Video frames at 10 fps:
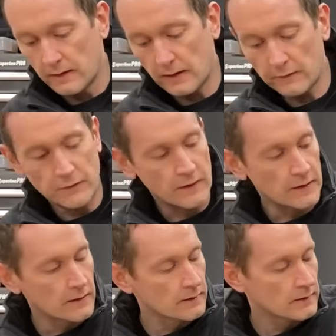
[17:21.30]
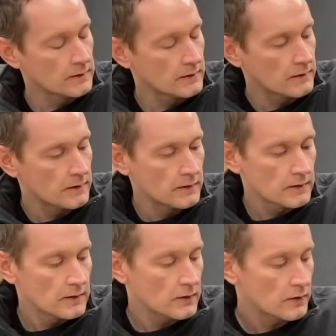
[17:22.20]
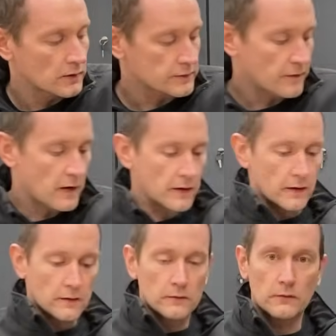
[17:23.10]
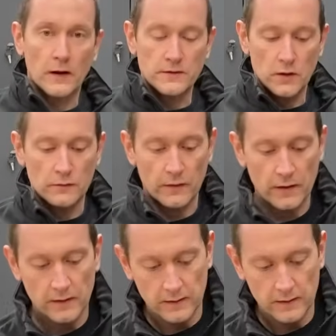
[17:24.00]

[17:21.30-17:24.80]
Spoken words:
If the Husqvarna rides over